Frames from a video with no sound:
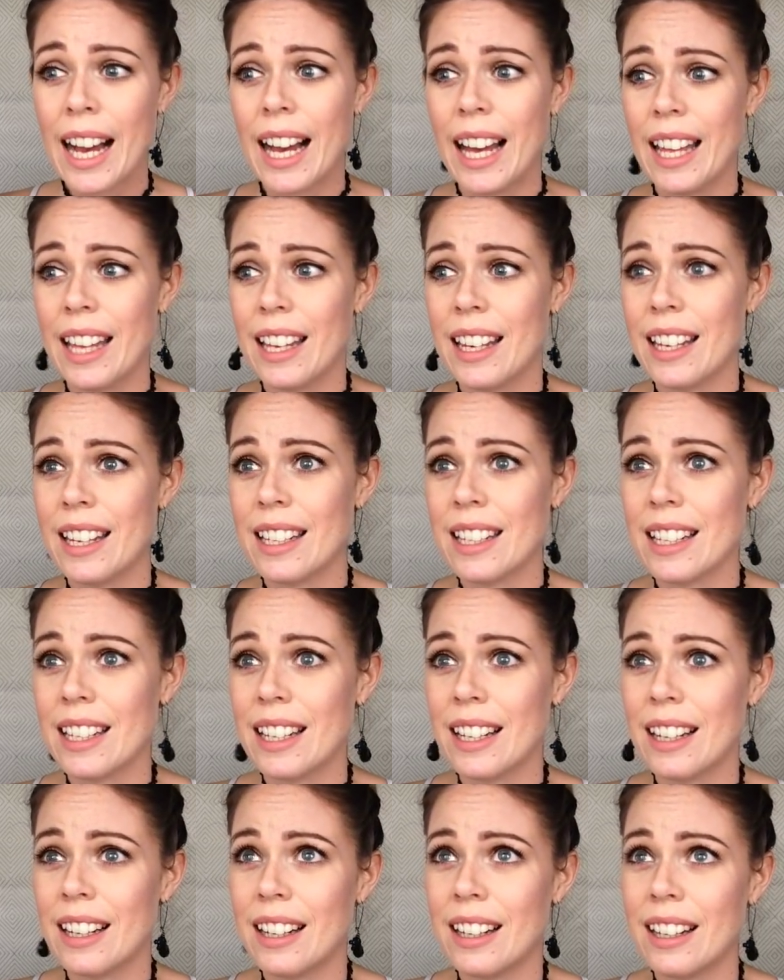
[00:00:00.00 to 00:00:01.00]
And
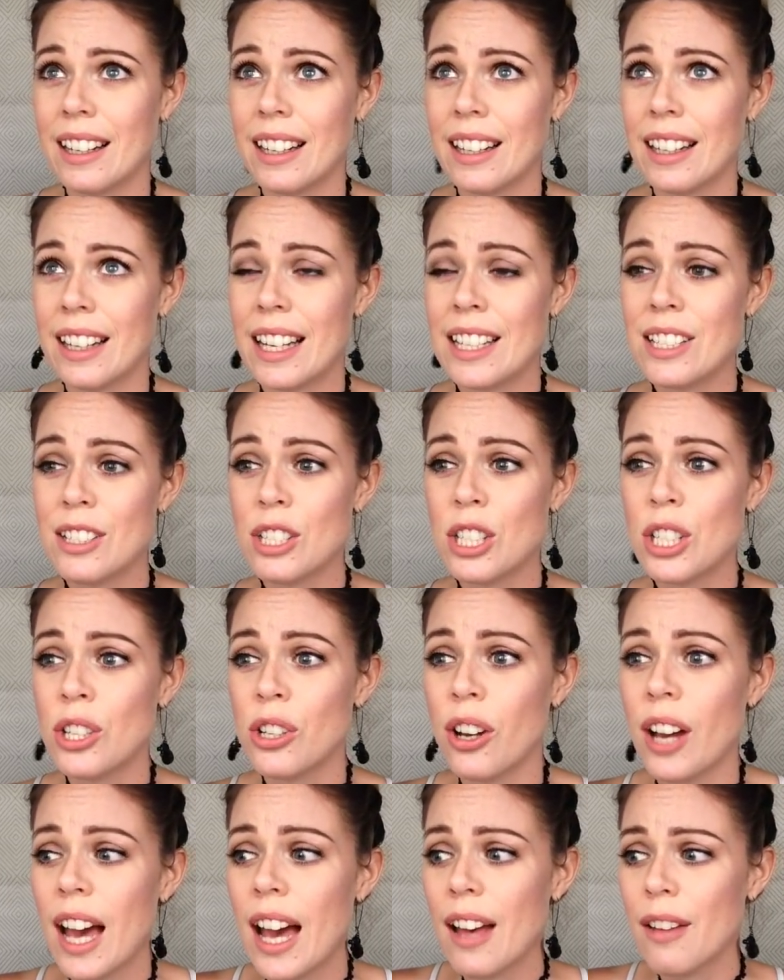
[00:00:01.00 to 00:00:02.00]
and to
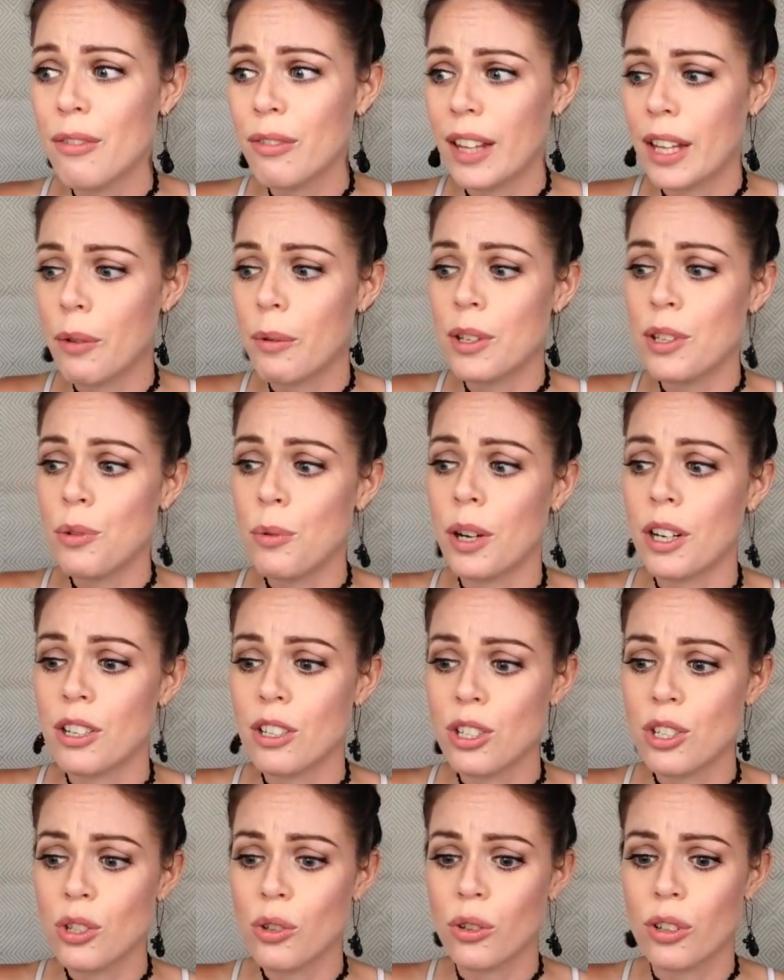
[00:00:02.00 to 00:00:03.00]
not have like when you're wearing
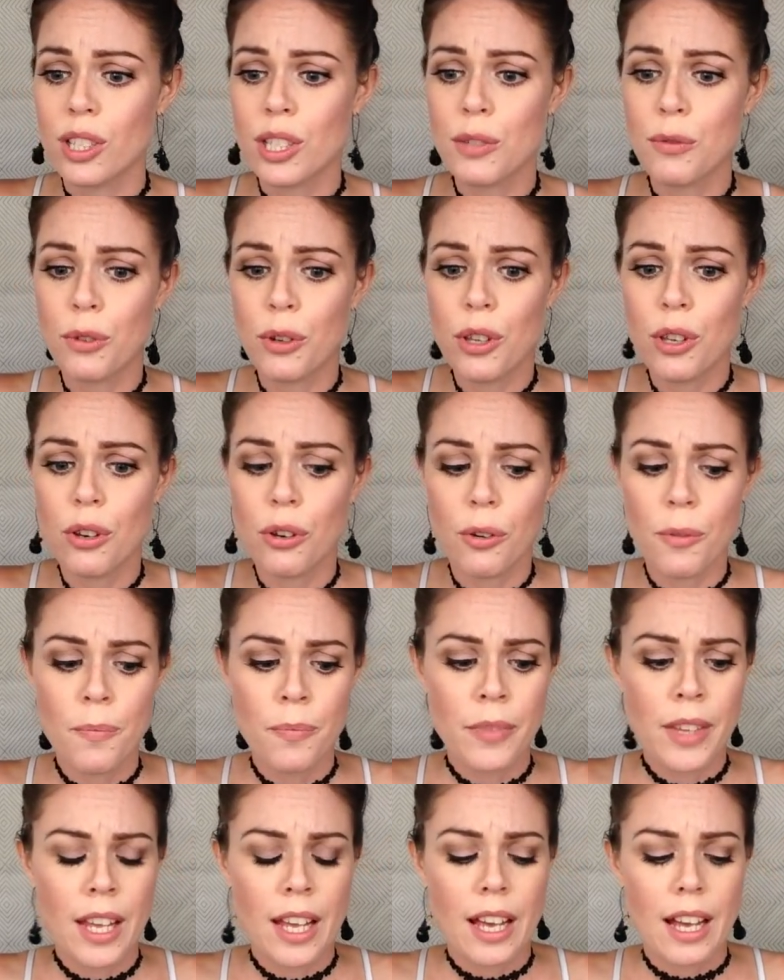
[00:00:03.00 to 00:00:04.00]
shorts for your
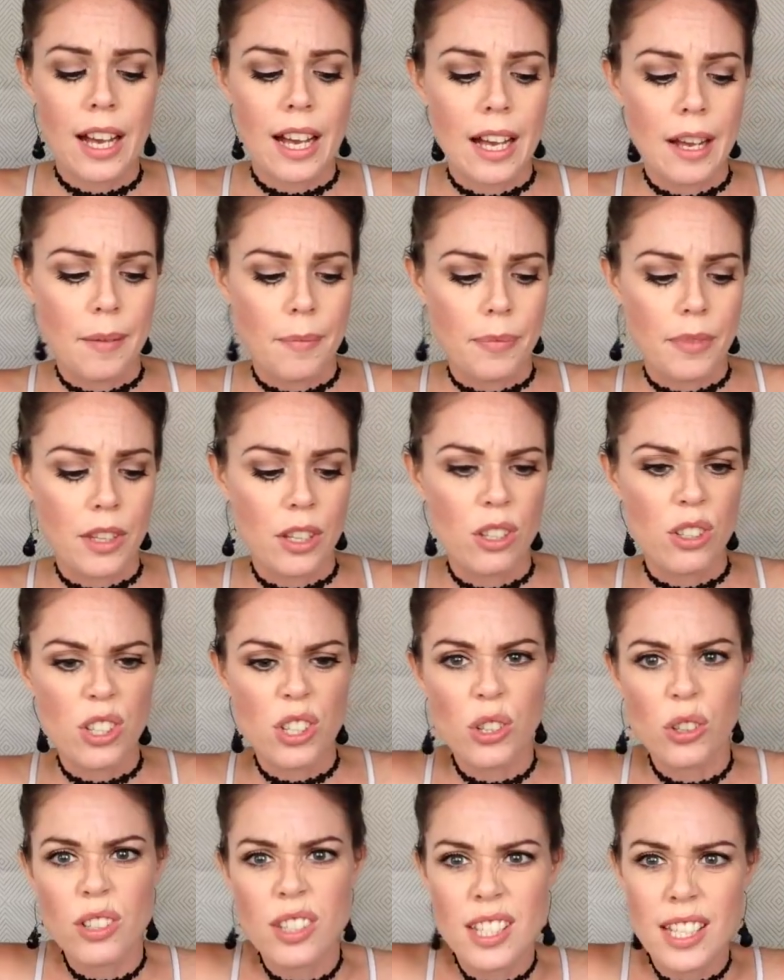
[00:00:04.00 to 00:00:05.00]
um, your
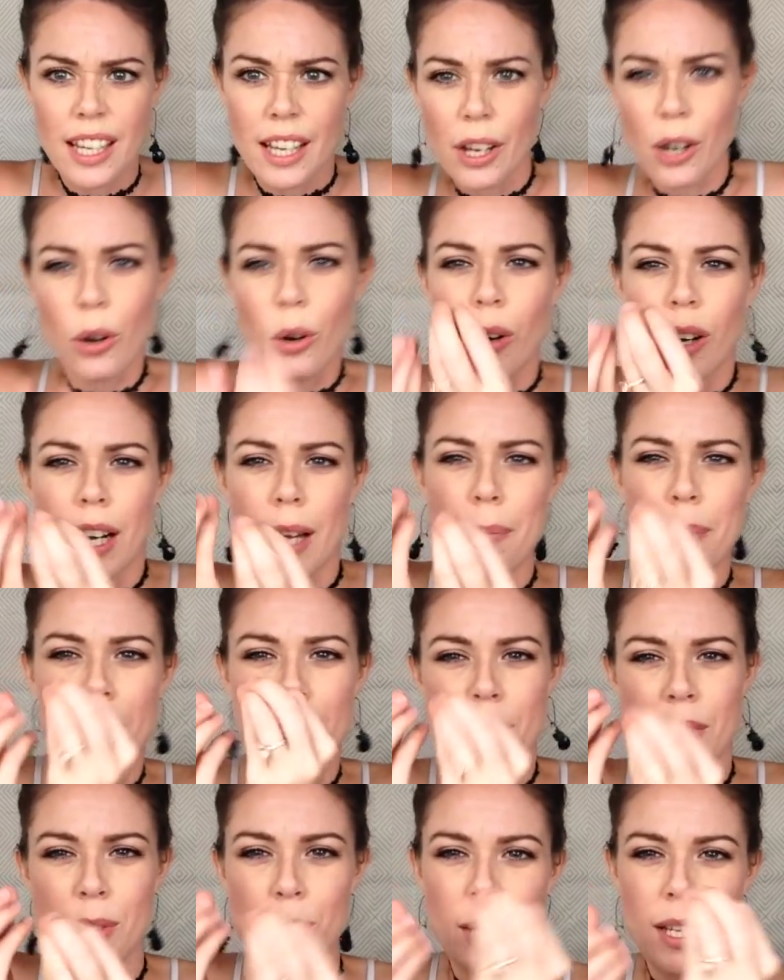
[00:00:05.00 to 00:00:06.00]
shorts to get caught up
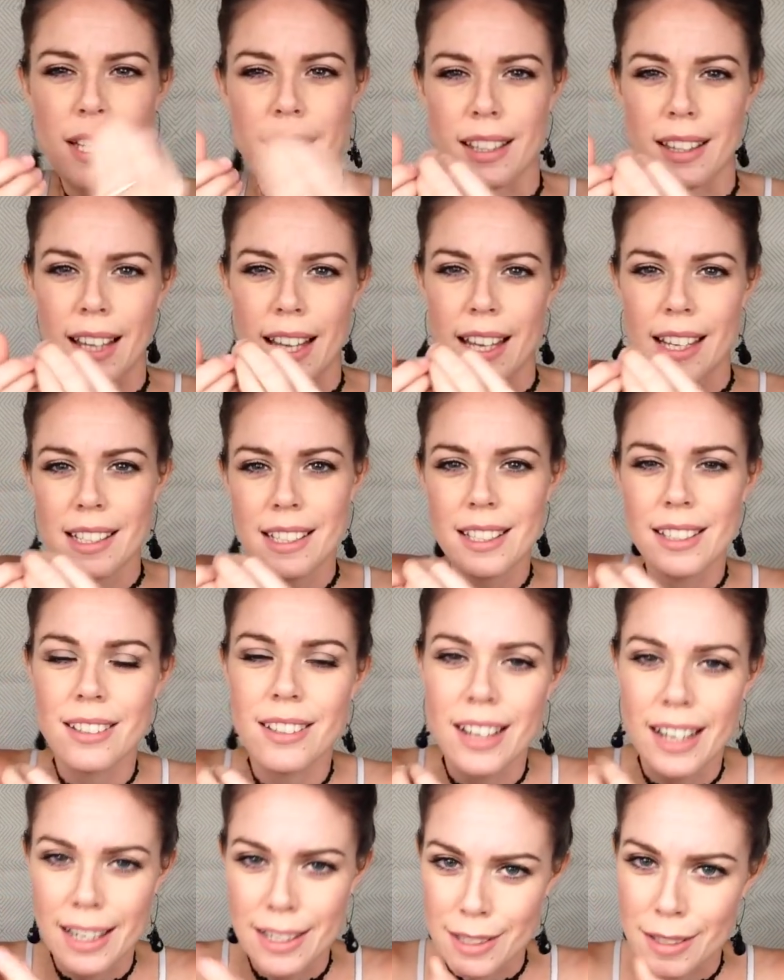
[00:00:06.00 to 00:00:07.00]
in between your legs. You
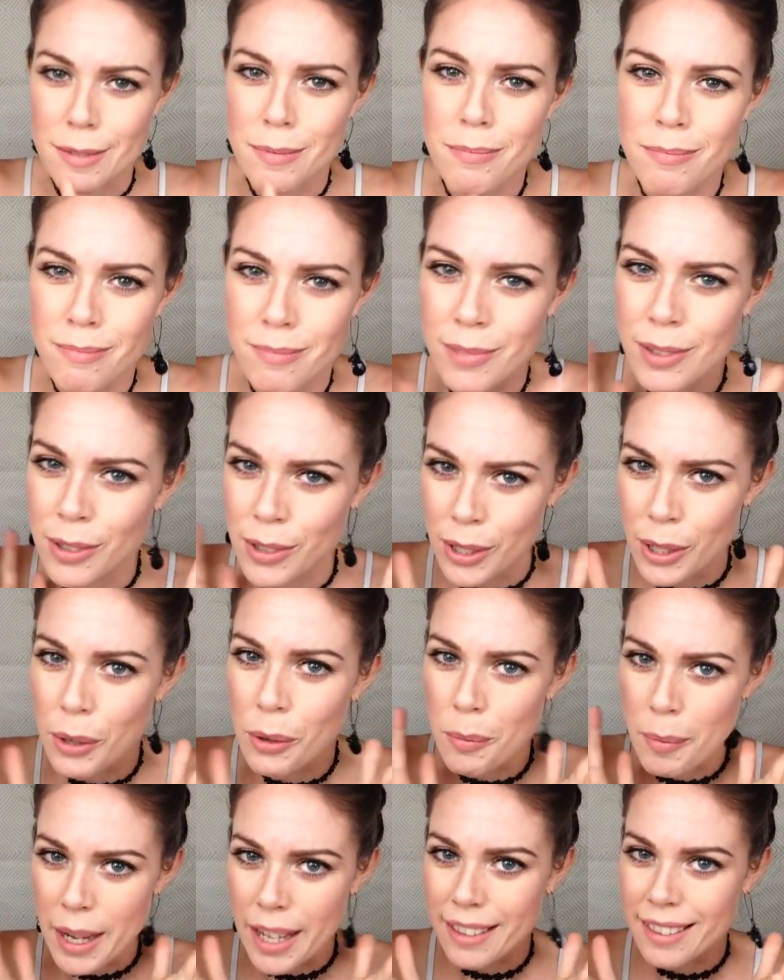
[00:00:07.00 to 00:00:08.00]
guys who
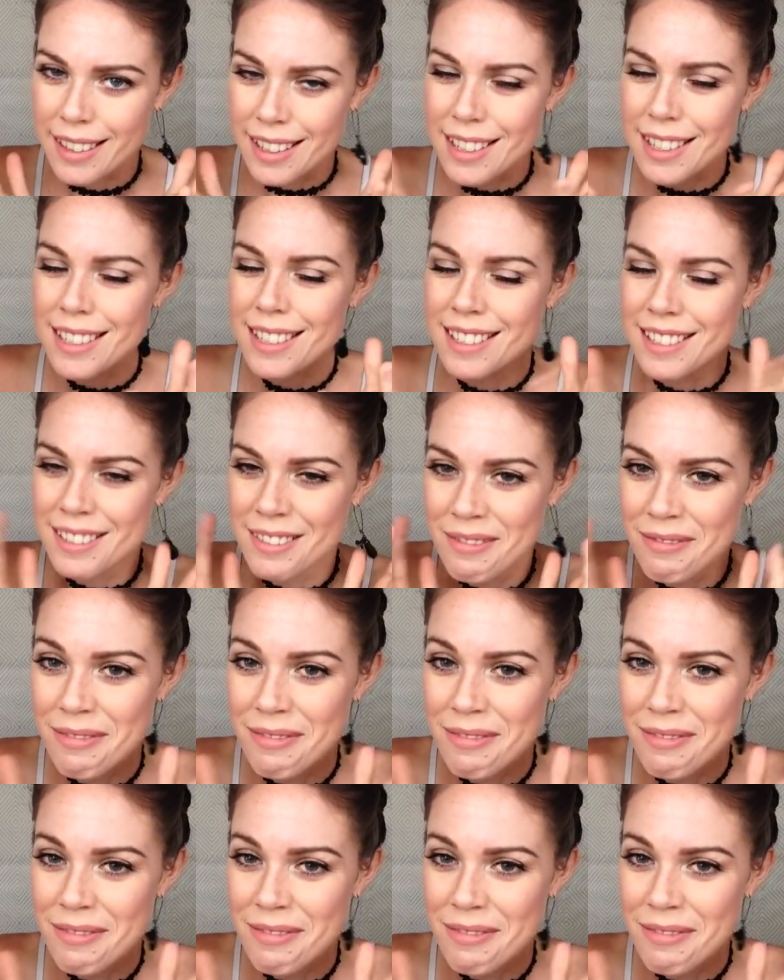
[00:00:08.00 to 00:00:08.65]
know about this